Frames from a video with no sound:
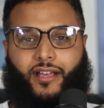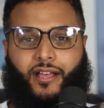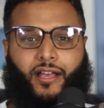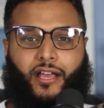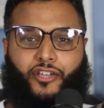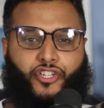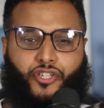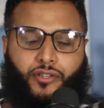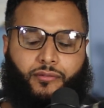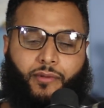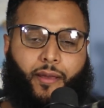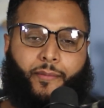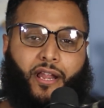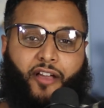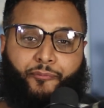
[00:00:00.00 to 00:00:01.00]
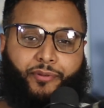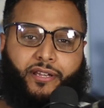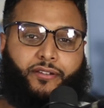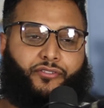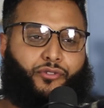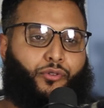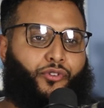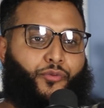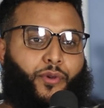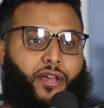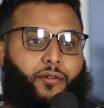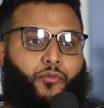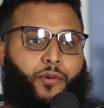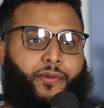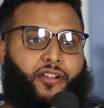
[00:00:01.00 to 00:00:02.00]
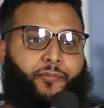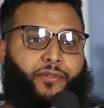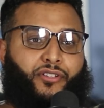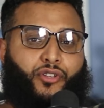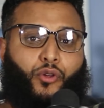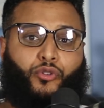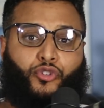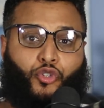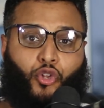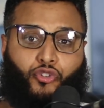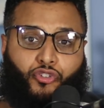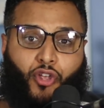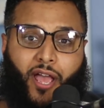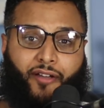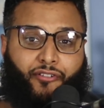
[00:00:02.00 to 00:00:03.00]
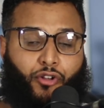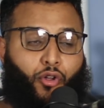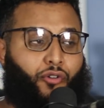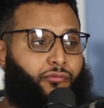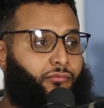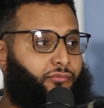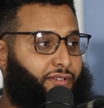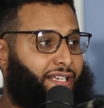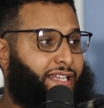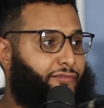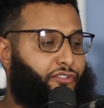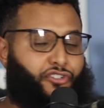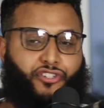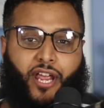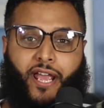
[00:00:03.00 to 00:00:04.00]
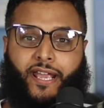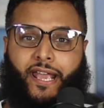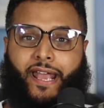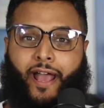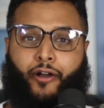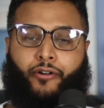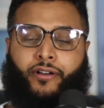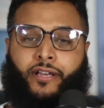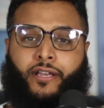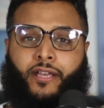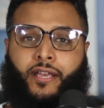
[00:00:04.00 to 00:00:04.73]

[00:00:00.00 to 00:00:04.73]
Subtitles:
I've been in schools where women have been told not to have a lot of cleavage hanging out